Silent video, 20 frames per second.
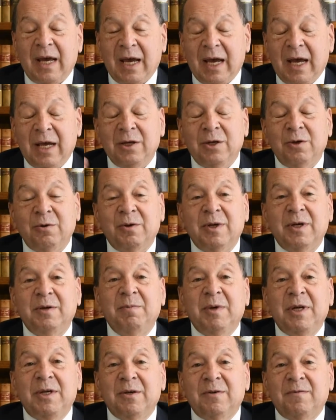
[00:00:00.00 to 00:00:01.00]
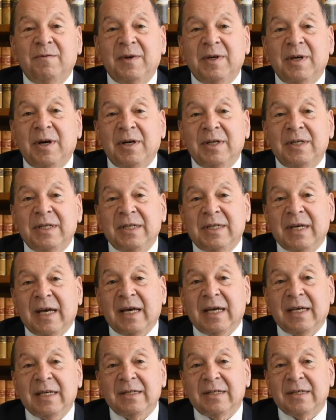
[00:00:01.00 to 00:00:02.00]
and you're admitted for 90
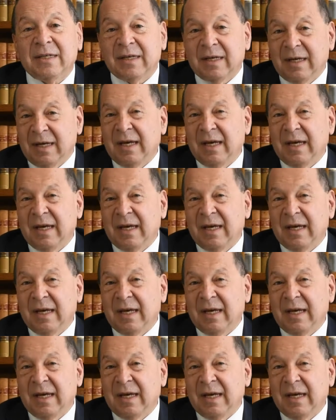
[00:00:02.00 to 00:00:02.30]
days.